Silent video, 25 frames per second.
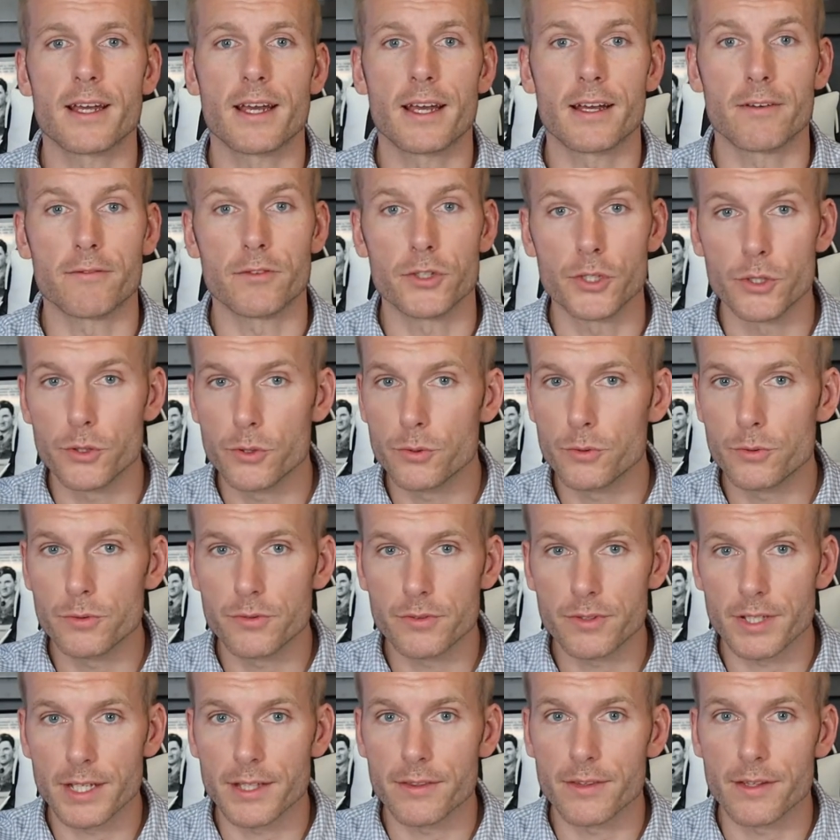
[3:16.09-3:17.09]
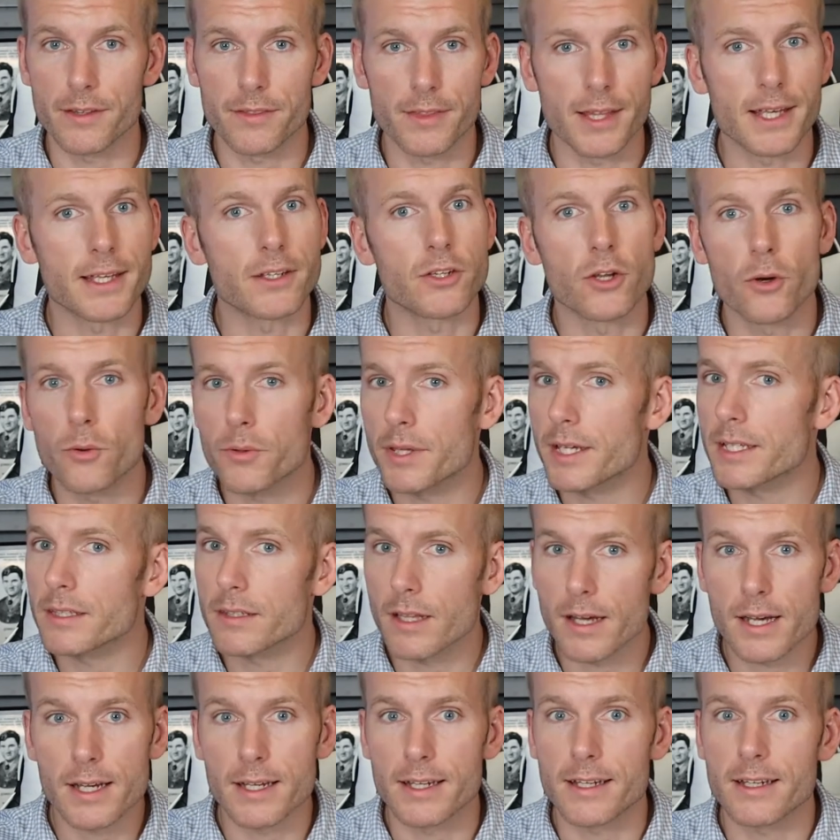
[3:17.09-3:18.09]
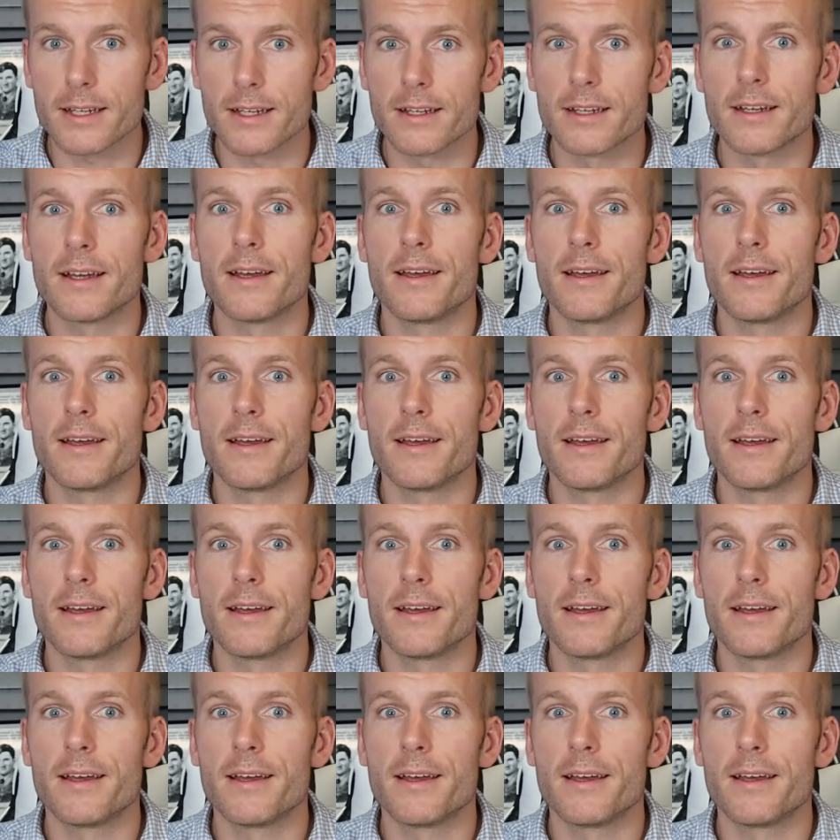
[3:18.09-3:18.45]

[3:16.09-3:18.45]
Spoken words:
have used and that they know they like,